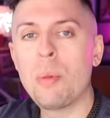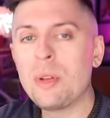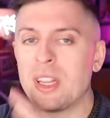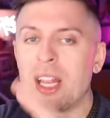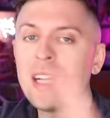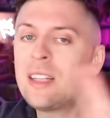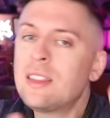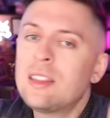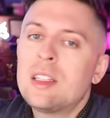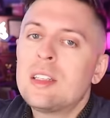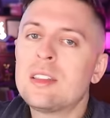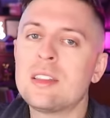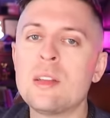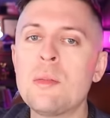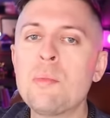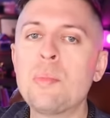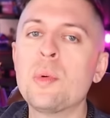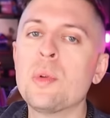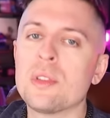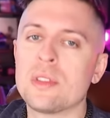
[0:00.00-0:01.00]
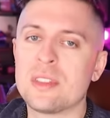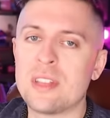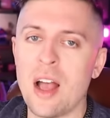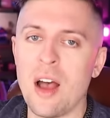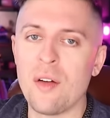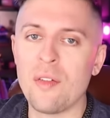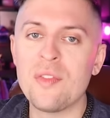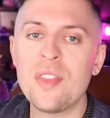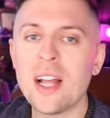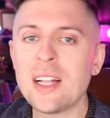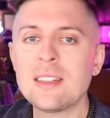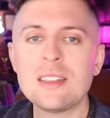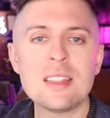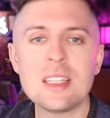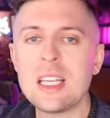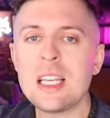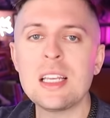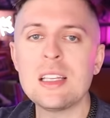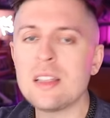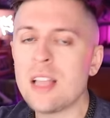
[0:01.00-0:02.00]
But that's the simple stuff. That's
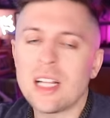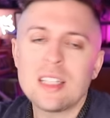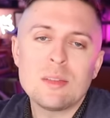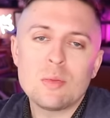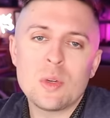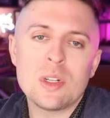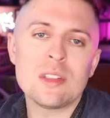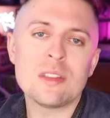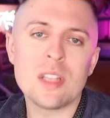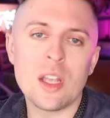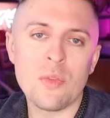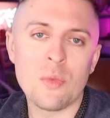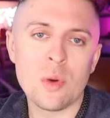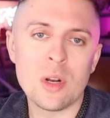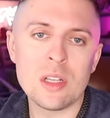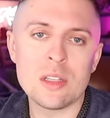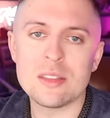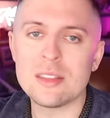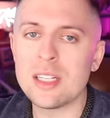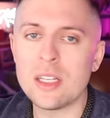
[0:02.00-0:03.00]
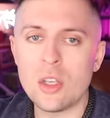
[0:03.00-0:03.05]
the e that's what a safe word is.